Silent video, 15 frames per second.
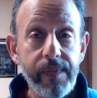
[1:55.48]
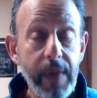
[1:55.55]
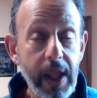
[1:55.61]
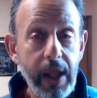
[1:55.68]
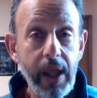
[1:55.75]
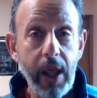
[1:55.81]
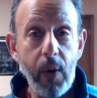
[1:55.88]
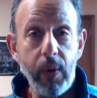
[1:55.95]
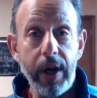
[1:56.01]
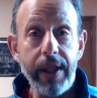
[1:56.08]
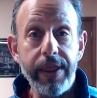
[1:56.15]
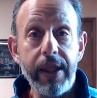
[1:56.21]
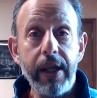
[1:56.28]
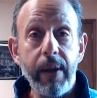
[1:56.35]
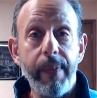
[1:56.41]
And when I
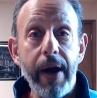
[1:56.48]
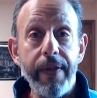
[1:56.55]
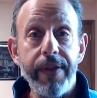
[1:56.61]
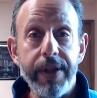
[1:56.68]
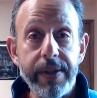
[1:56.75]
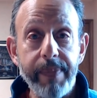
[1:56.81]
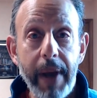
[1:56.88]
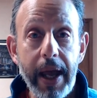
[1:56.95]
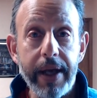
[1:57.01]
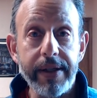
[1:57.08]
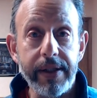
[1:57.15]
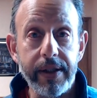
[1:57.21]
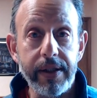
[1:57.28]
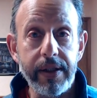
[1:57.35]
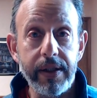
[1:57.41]
think about this
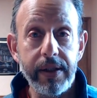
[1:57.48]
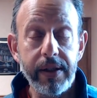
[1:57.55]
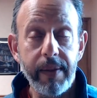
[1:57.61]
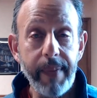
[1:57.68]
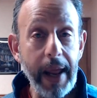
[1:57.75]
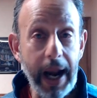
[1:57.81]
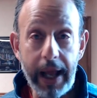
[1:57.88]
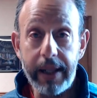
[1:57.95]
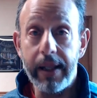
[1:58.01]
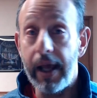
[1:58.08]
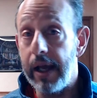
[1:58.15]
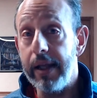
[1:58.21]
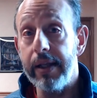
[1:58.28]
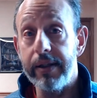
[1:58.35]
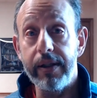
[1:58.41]
passage, man, I
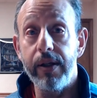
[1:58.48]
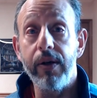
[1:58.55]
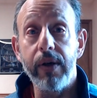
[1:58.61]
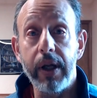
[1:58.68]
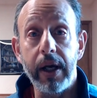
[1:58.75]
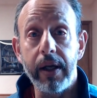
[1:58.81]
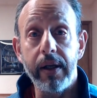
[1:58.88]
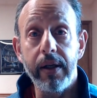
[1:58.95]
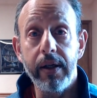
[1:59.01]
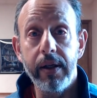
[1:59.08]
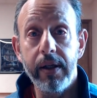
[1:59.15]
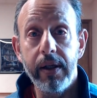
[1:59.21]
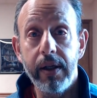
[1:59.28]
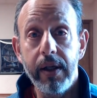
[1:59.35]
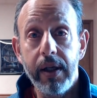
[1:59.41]
get teary-eyed.
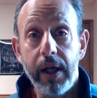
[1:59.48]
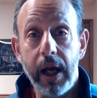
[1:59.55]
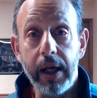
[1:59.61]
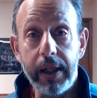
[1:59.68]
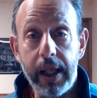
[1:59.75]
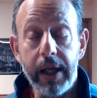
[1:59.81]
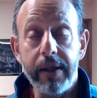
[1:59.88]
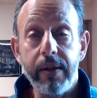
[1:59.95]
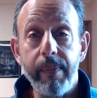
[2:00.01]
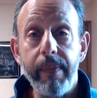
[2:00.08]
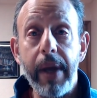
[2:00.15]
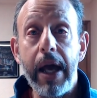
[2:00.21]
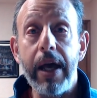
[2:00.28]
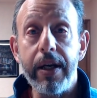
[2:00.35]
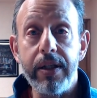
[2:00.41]
I can't
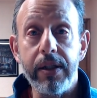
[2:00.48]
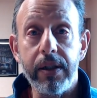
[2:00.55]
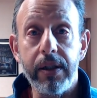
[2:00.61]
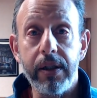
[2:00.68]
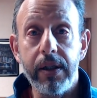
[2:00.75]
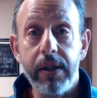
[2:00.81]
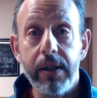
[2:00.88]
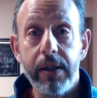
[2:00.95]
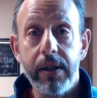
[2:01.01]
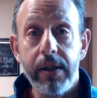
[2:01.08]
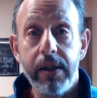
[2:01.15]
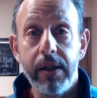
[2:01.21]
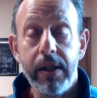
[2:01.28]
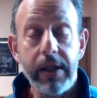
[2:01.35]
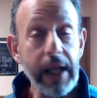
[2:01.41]
imagine,
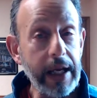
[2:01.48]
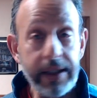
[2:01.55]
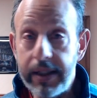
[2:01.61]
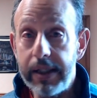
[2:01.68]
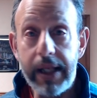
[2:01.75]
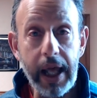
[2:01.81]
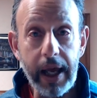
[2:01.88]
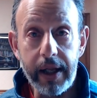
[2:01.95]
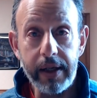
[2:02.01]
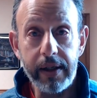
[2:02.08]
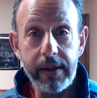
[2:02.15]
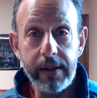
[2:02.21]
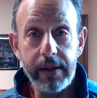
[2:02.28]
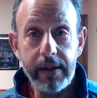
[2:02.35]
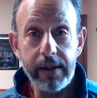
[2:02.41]
not the dad,
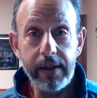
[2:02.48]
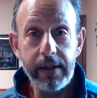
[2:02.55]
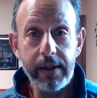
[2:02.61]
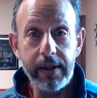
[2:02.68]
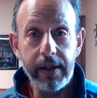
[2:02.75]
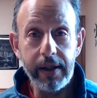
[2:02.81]
it